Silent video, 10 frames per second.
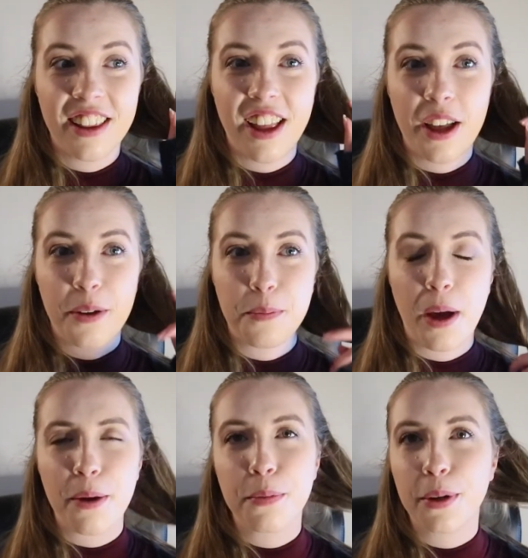
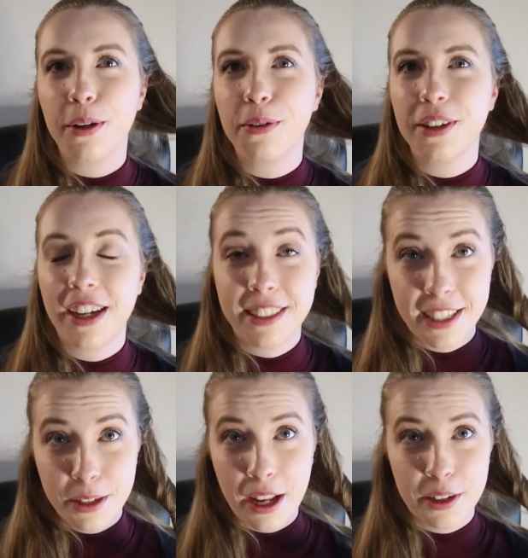I
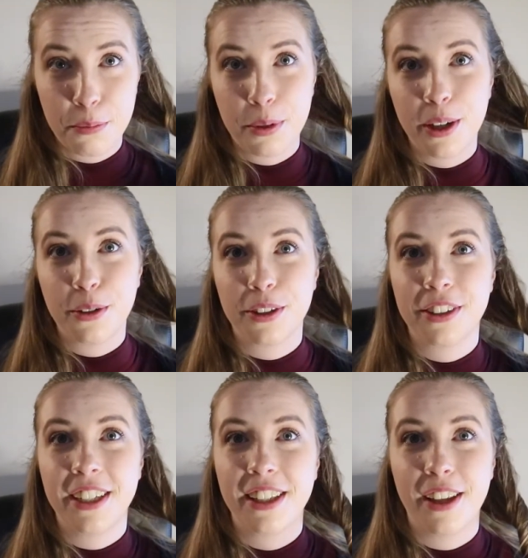did end up
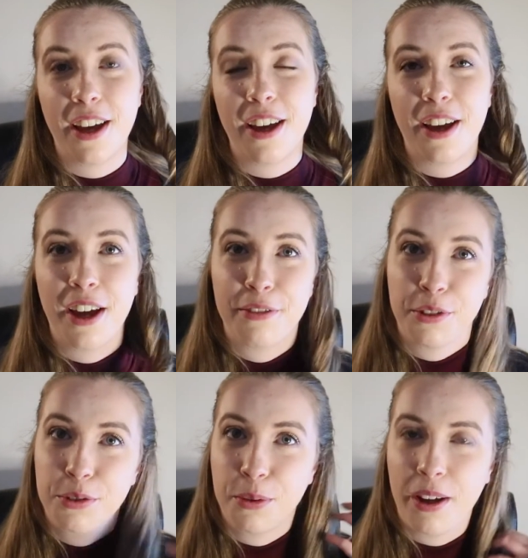pre-ordering the
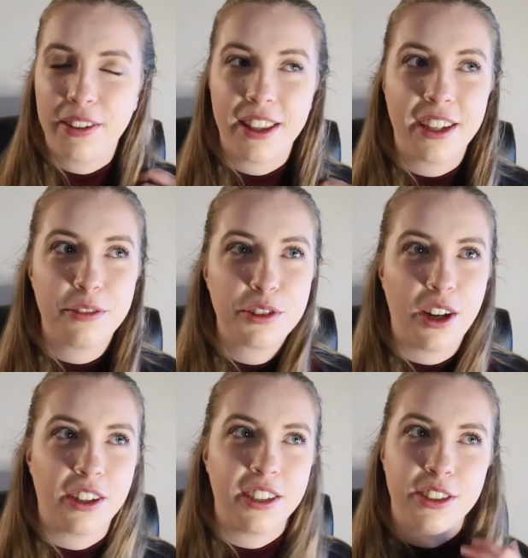iPhone 12. I think I was
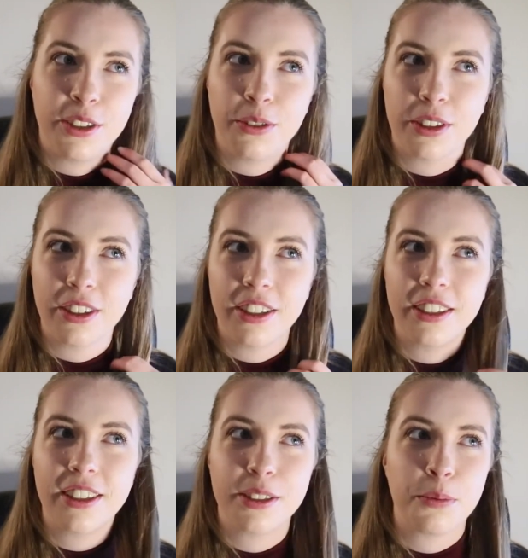talking to you earlier
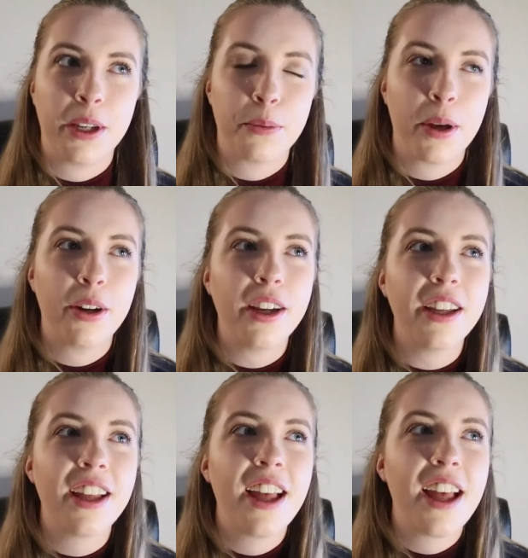this week about it.